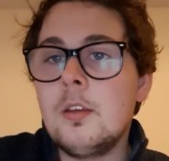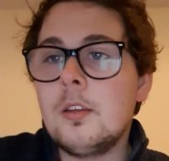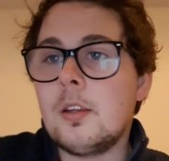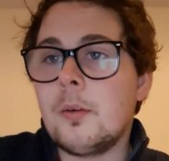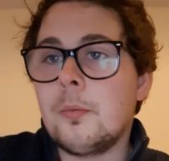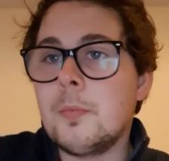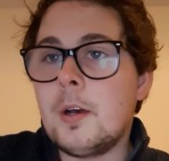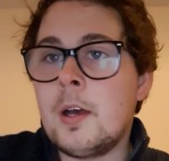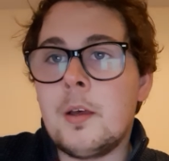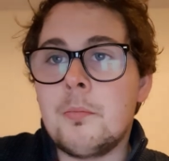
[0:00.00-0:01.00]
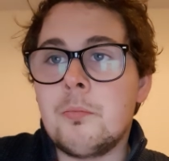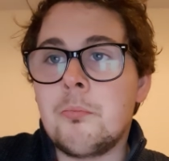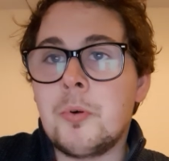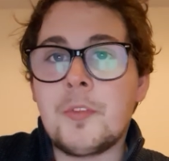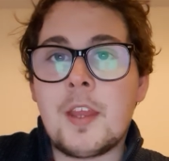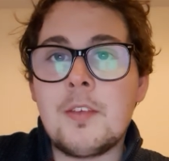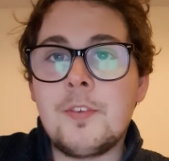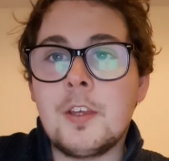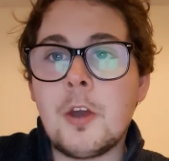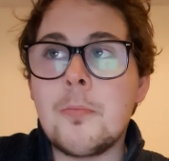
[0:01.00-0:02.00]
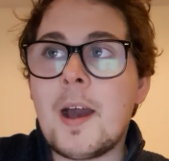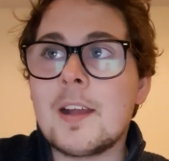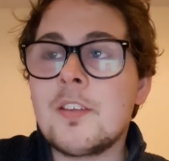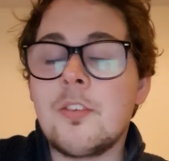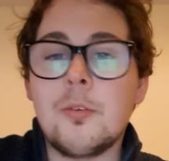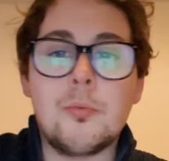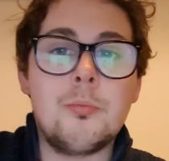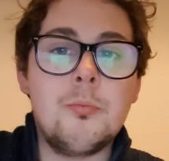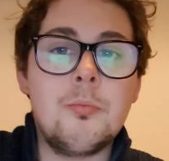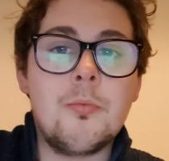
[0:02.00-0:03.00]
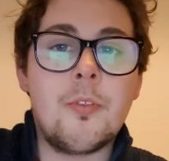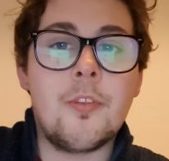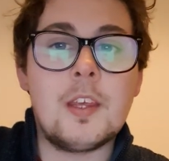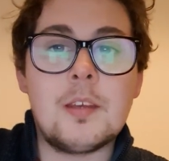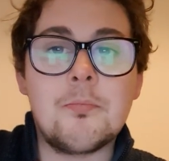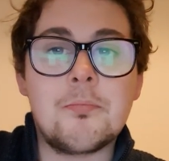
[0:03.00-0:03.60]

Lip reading: but then if you go back to the